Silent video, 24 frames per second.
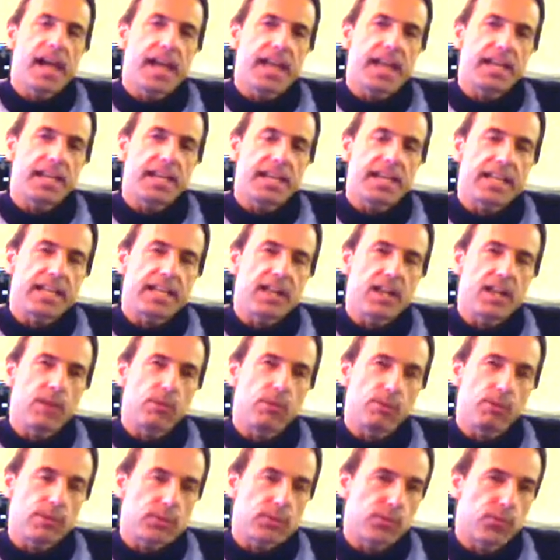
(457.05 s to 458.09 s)
and
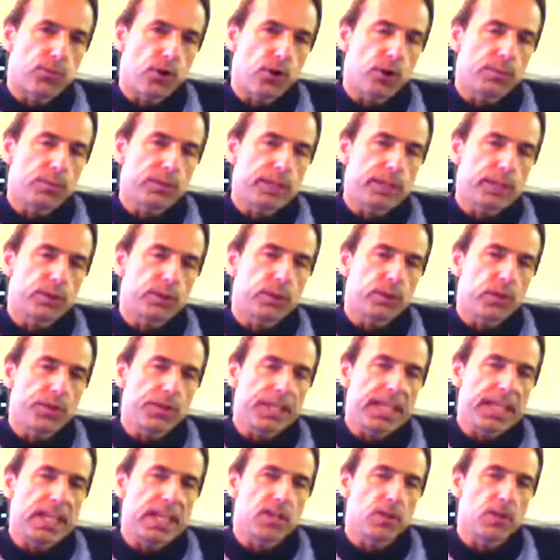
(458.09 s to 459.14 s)
what was formerly
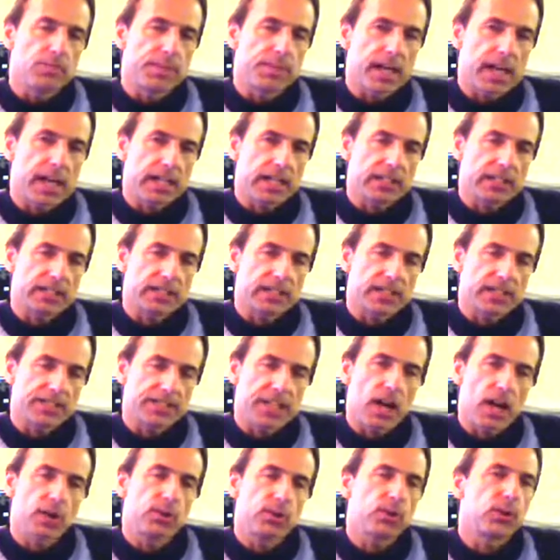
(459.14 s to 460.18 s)
called the Eco Box is
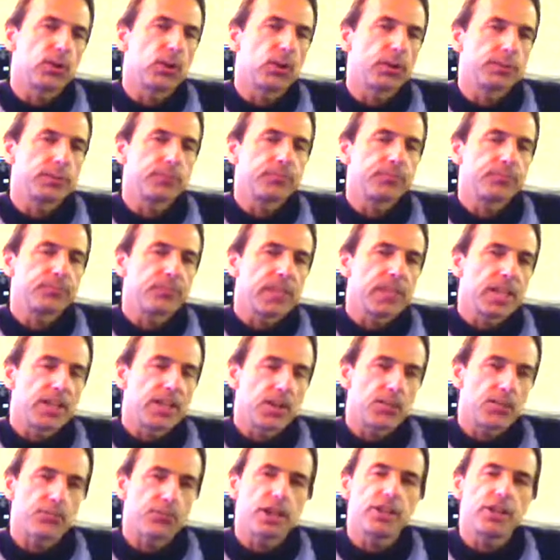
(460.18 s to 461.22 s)
now called
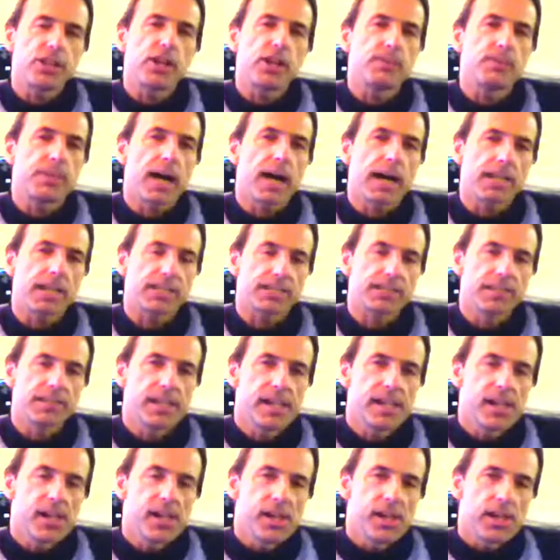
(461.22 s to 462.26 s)
the Fresh Air Box.
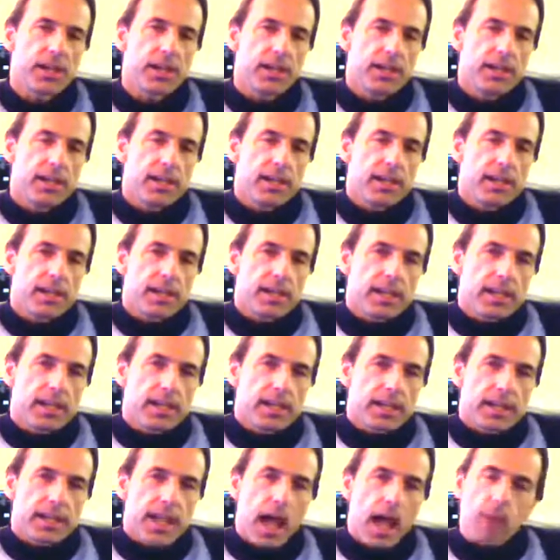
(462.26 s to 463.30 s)

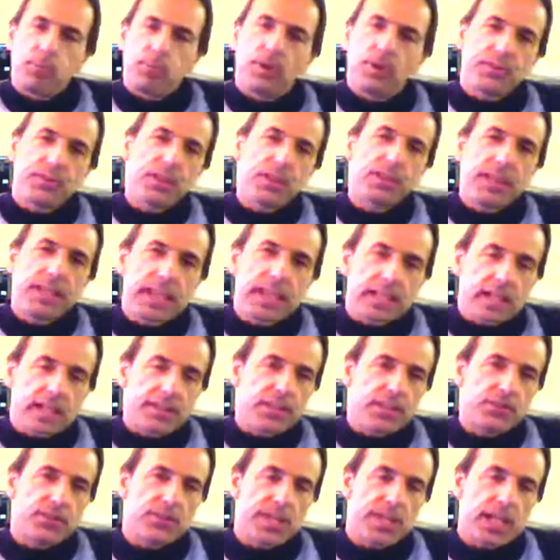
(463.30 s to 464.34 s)
I'll put the link
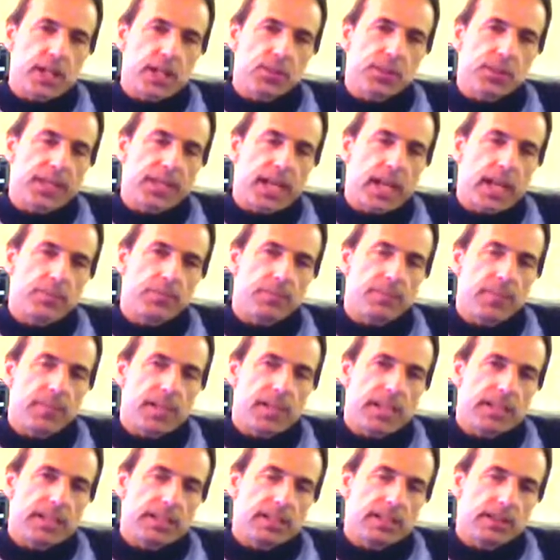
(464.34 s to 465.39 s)
on this video again.
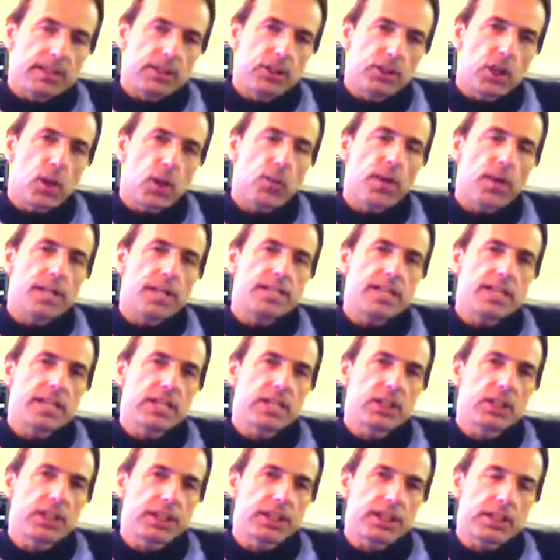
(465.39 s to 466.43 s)
Go and
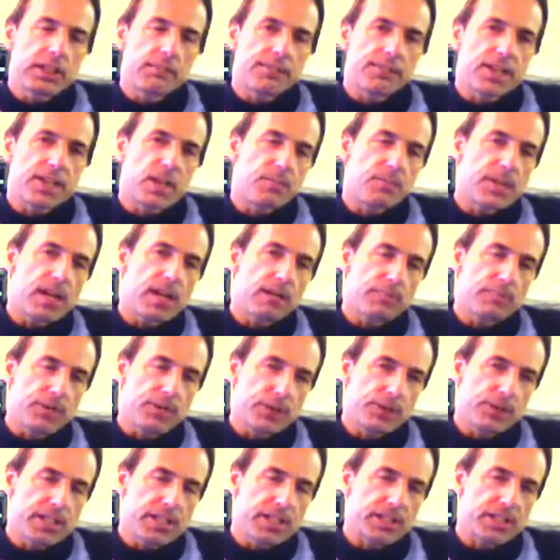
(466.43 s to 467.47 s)
take a look at the environmental
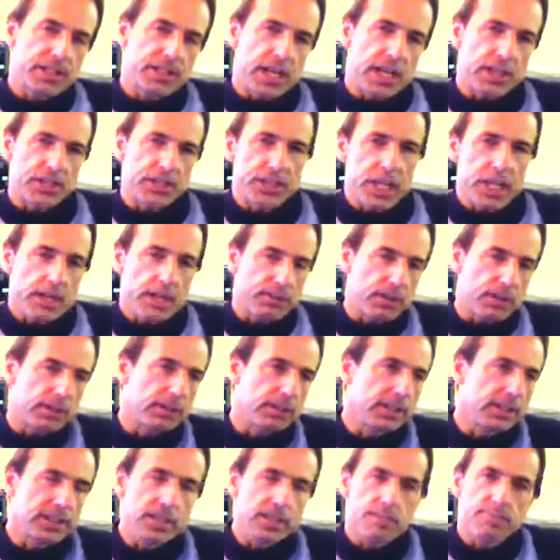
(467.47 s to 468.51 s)
purity section after you
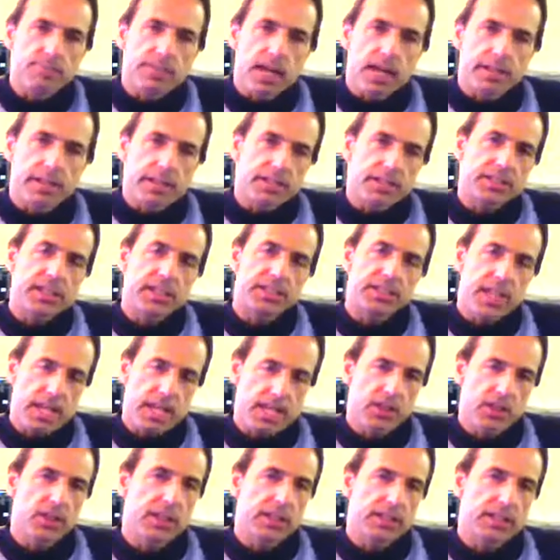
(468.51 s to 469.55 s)
click on products and
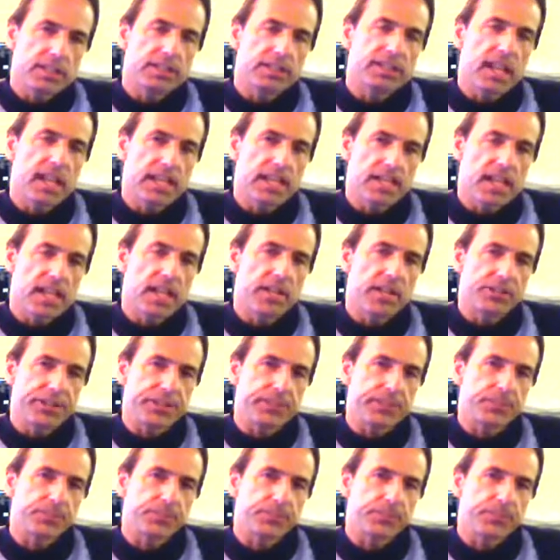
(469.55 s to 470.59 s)
take a look at this
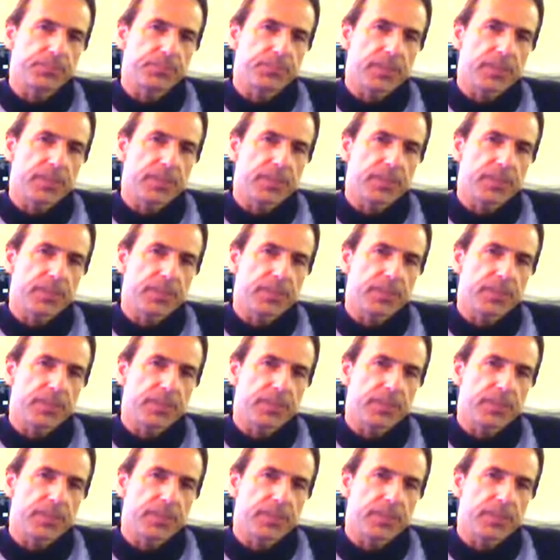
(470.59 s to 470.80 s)
technology.